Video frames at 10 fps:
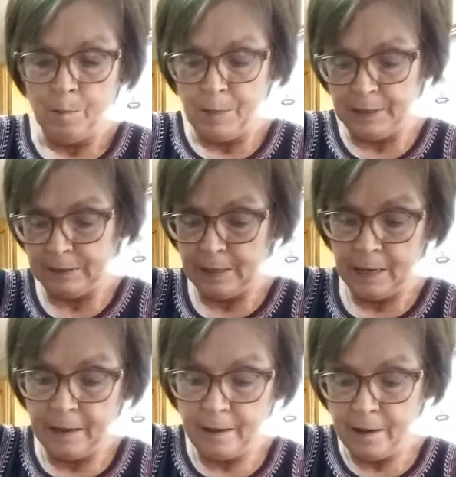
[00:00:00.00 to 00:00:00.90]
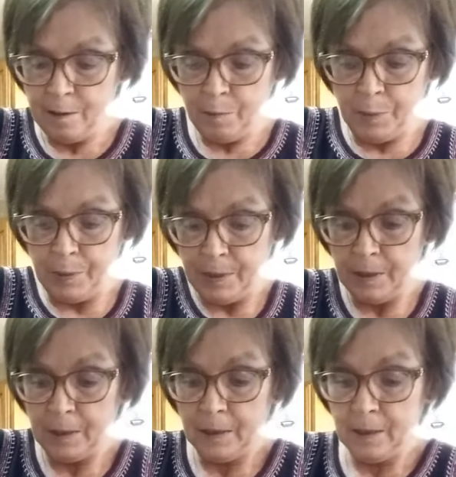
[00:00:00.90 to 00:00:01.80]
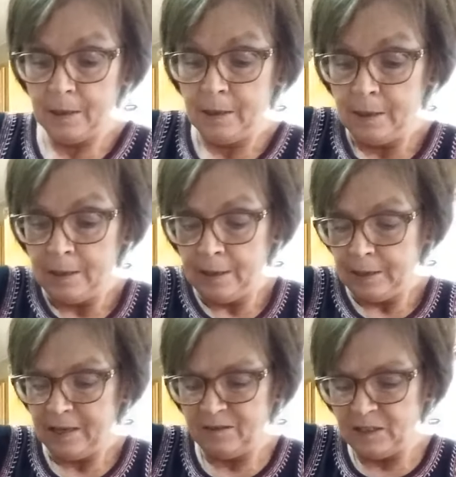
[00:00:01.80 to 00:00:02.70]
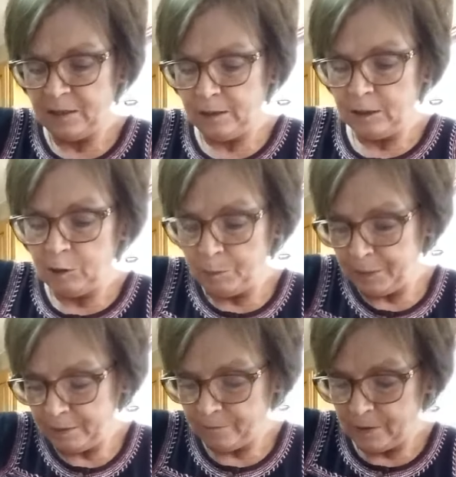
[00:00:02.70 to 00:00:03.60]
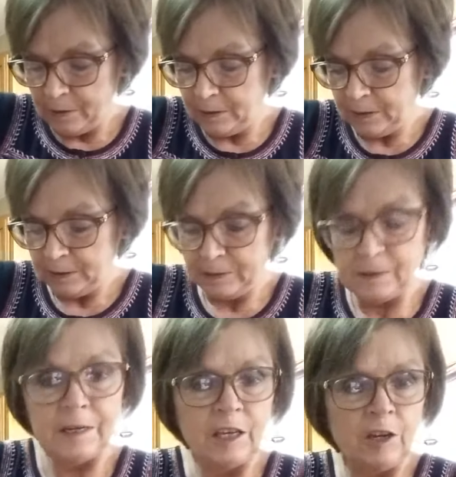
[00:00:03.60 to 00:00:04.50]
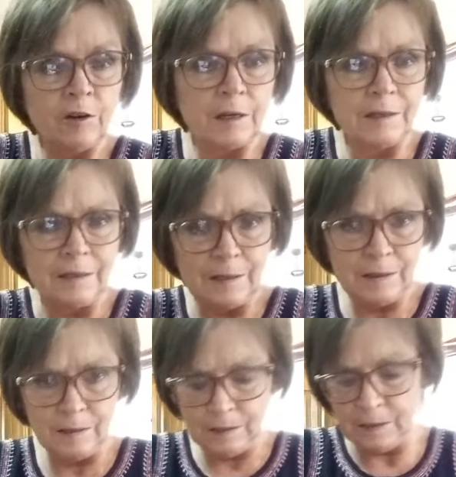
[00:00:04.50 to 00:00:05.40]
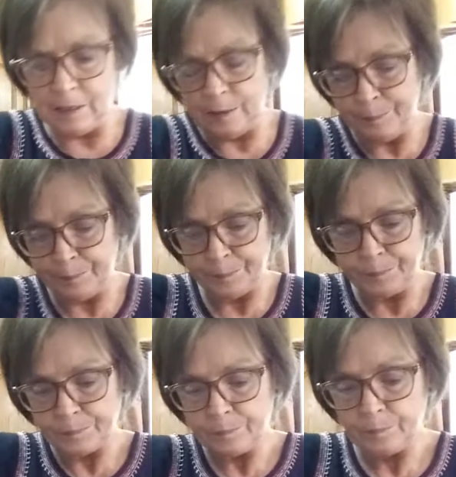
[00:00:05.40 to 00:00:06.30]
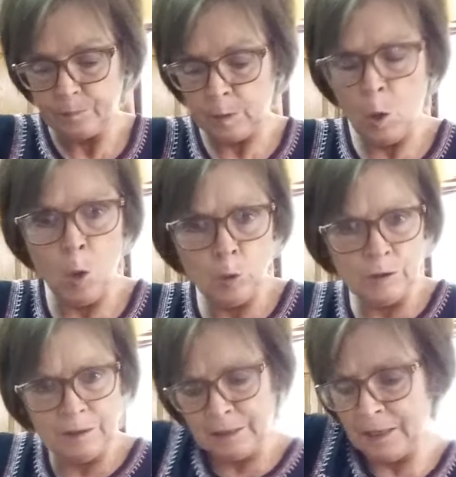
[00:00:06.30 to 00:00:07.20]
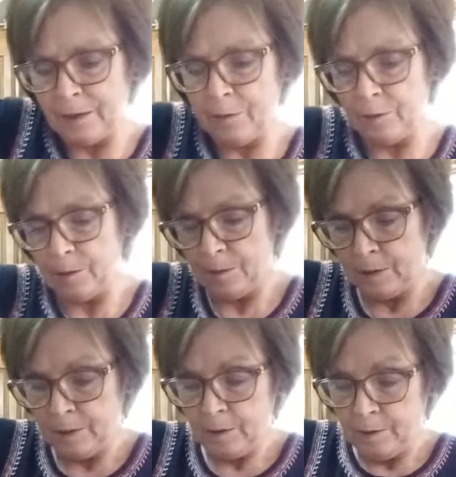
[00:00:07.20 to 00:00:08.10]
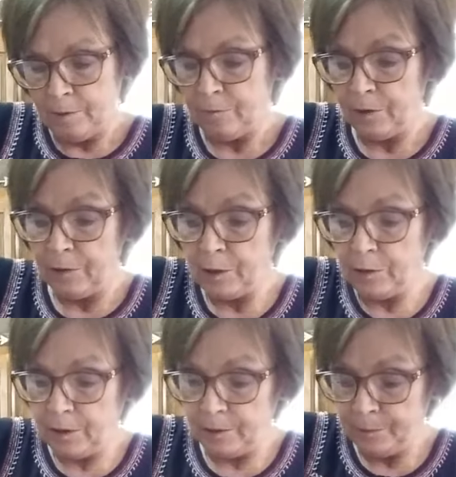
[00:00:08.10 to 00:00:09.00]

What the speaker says: Mix that up. Gives it a little bit of a stickier consistency. Holds it together. Very good.